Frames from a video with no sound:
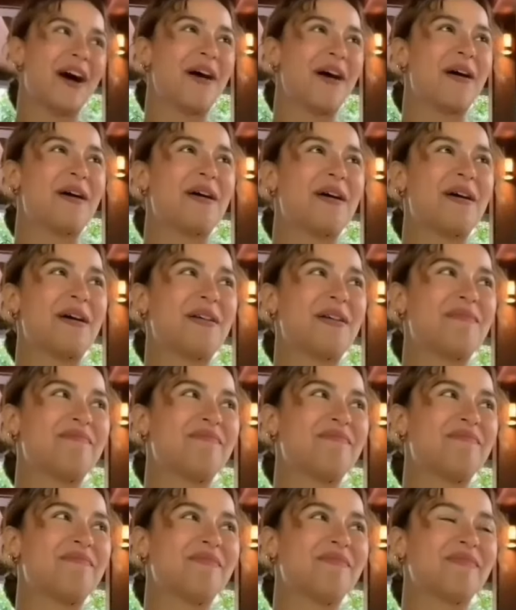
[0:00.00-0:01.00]

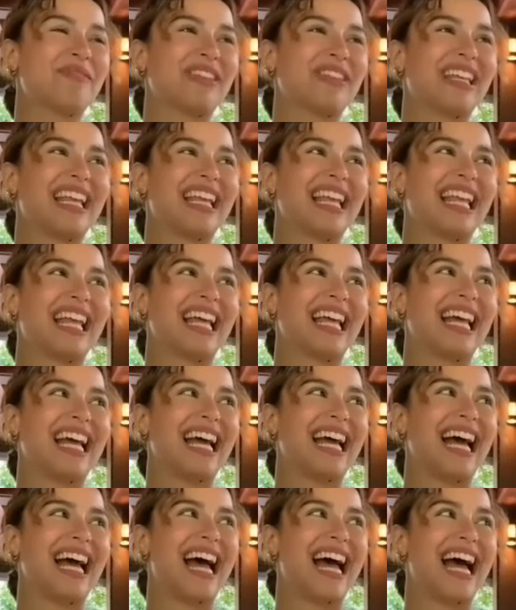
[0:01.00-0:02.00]
I
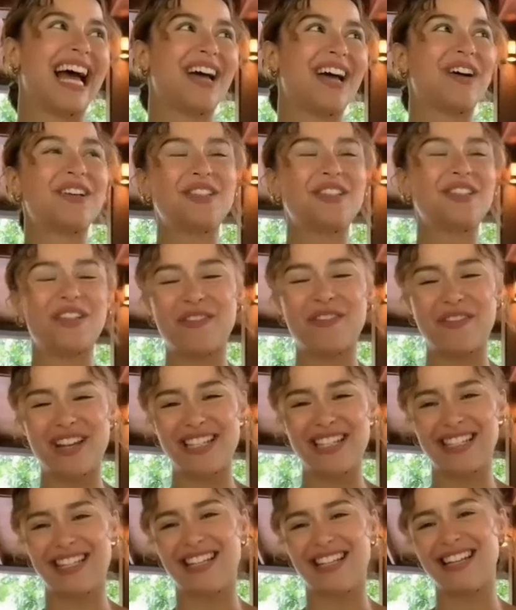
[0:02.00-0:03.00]
also
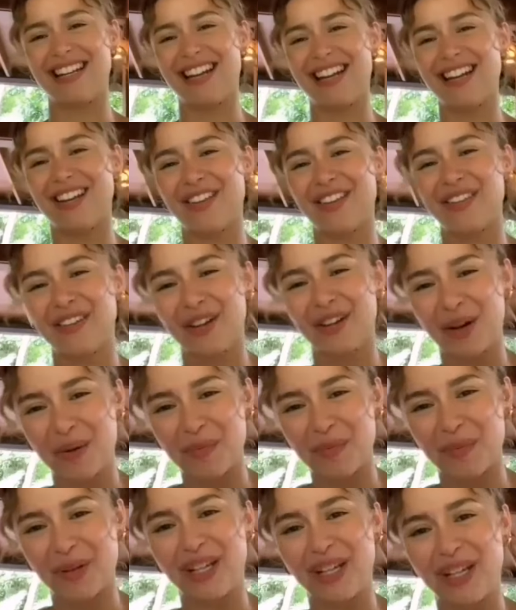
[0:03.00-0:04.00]
invested in another
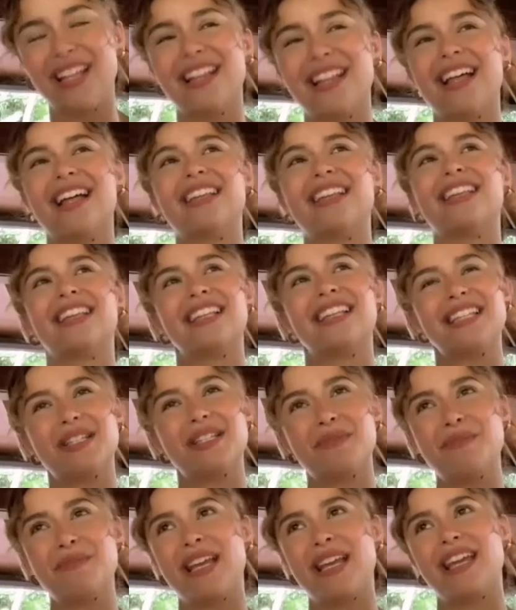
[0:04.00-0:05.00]
company that
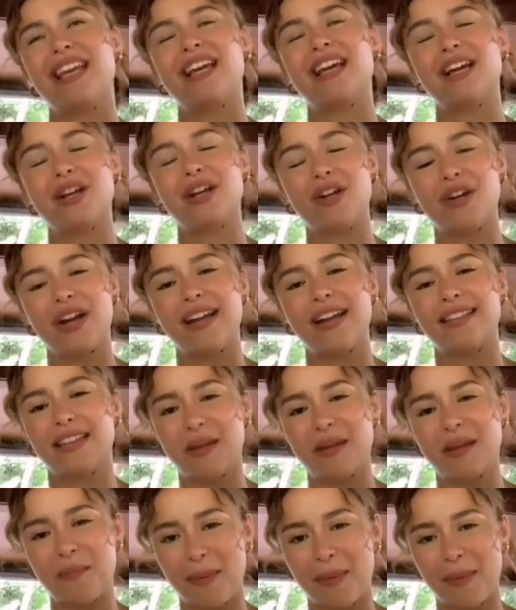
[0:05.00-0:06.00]
is making a great
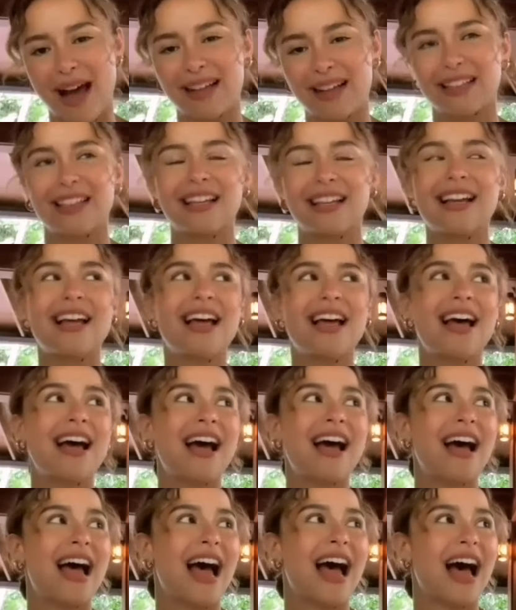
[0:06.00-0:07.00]
impact.
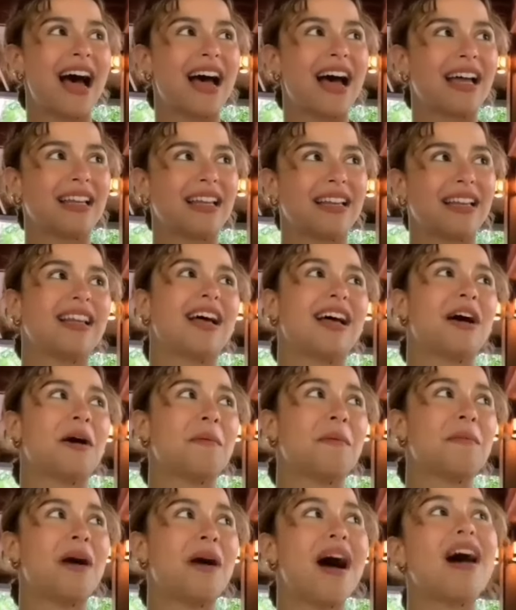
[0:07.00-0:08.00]
At
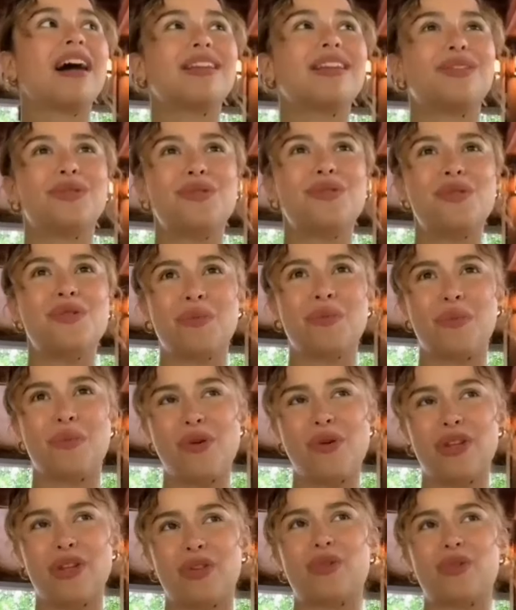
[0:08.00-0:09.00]
makakatulong
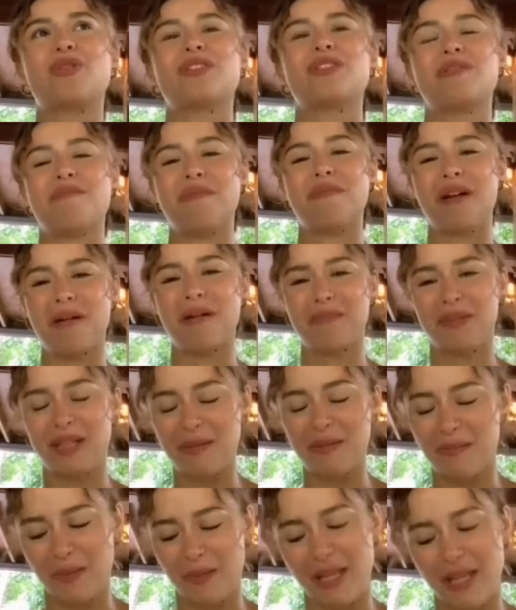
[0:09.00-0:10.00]
po ito sa mga
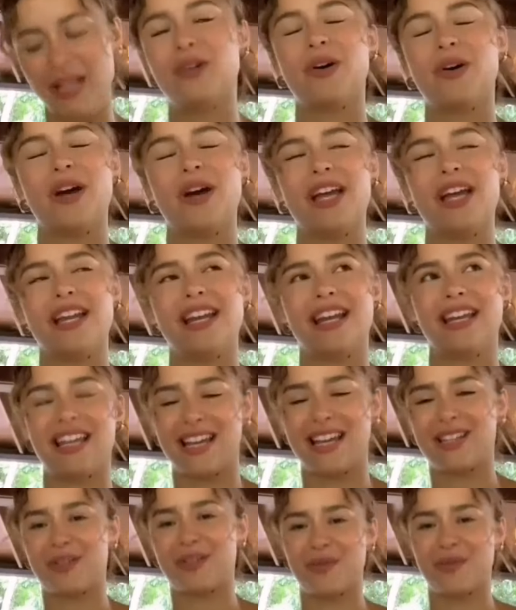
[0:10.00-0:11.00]
Pilipino, and I
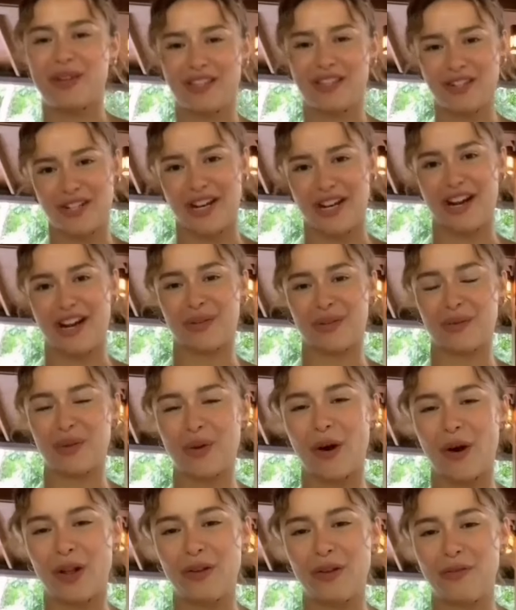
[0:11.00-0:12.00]
can't wait to share it
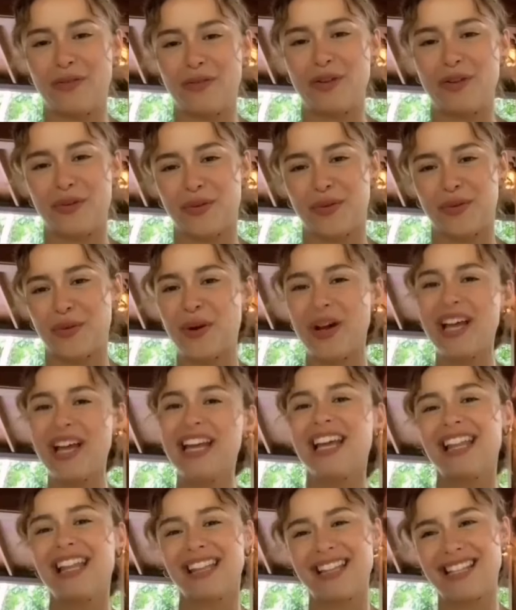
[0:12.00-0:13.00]
with all of you. So
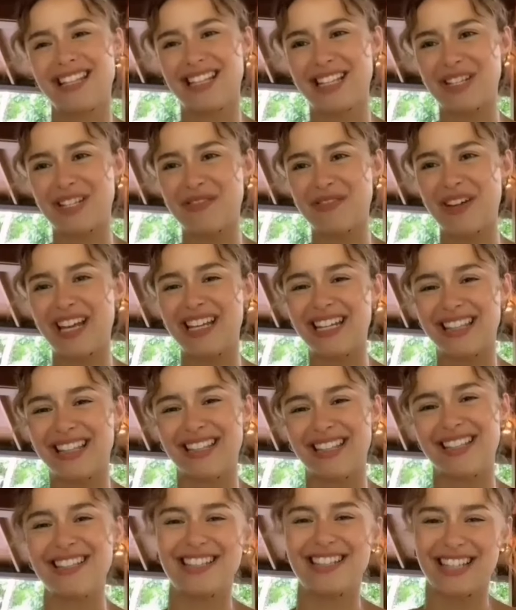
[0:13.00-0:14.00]
this is my
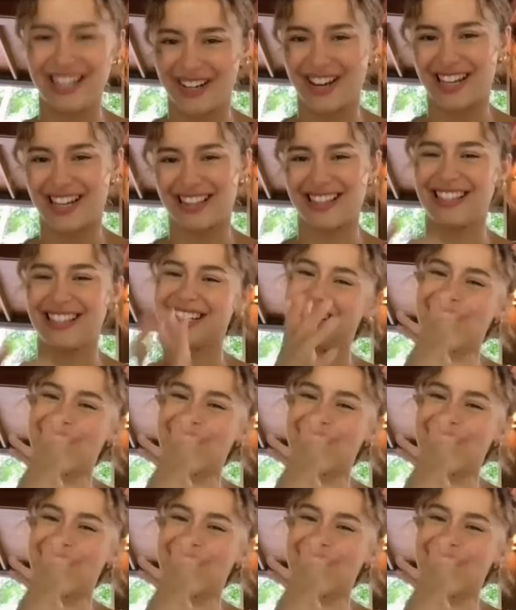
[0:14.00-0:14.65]
little secret.